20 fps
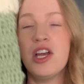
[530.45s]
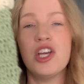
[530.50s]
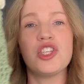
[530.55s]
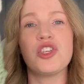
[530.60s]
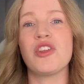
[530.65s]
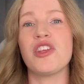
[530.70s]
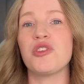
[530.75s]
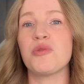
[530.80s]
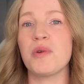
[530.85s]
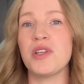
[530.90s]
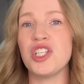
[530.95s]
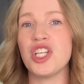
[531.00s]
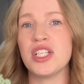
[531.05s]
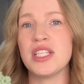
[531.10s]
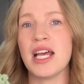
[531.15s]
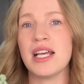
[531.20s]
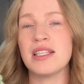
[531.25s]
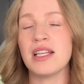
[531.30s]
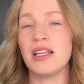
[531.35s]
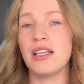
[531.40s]
So this one just
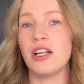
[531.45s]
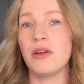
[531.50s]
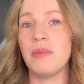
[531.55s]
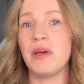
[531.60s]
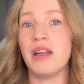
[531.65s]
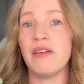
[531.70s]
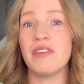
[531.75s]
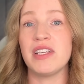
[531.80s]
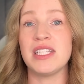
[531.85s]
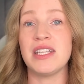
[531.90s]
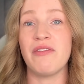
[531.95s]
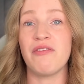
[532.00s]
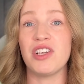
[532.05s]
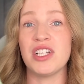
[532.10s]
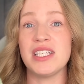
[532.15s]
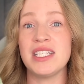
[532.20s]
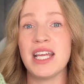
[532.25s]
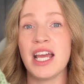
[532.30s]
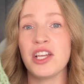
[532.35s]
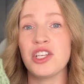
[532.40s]
has a little bit of a
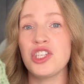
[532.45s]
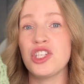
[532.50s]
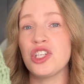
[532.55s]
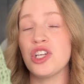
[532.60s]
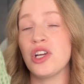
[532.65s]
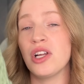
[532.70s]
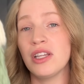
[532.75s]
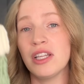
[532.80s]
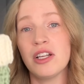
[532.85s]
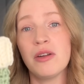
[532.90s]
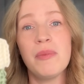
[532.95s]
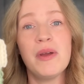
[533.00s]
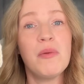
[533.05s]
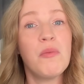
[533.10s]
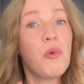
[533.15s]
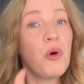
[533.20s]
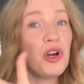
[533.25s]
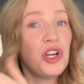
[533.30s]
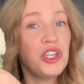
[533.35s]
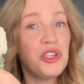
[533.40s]
different texture, a little bit
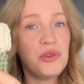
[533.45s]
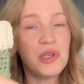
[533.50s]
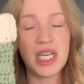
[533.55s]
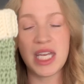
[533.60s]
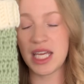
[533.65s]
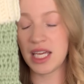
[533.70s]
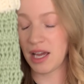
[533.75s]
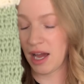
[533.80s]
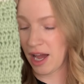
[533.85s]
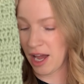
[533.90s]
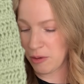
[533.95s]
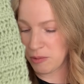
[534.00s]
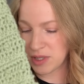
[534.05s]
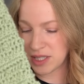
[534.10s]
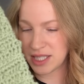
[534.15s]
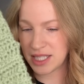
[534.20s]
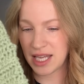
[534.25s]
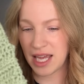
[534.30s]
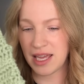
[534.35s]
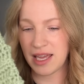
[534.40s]
more unique, I would
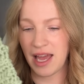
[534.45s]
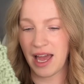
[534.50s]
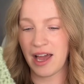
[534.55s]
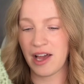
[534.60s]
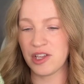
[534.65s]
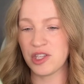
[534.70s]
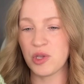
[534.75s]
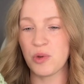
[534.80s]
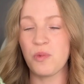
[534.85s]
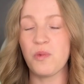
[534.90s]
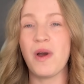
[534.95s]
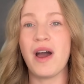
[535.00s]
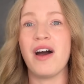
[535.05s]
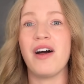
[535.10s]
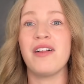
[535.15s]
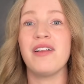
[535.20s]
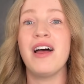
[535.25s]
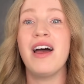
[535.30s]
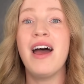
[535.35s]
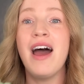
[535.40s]
say, as
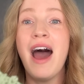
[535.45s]
well.